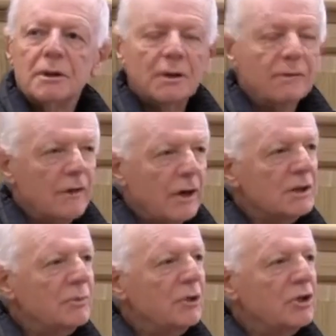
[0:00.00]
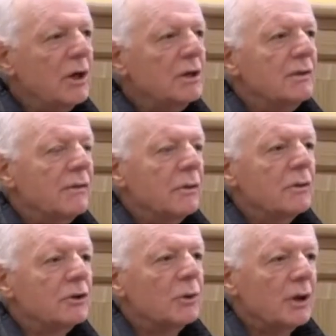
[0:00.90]
The vast majority of
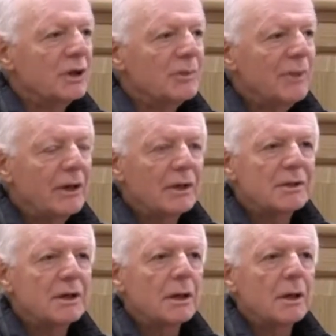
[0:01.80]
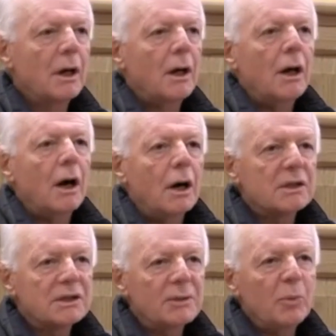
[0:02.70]
thoughts you are experiencing are
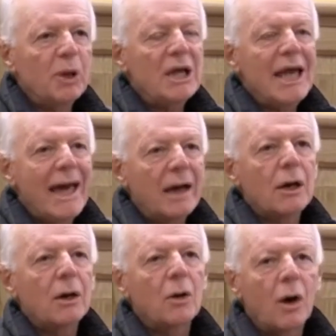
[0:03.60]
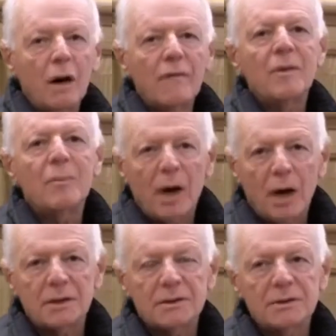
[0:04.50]
simply echo of the
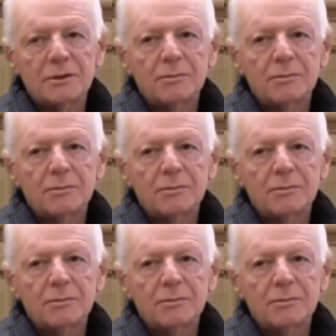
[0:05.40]
past.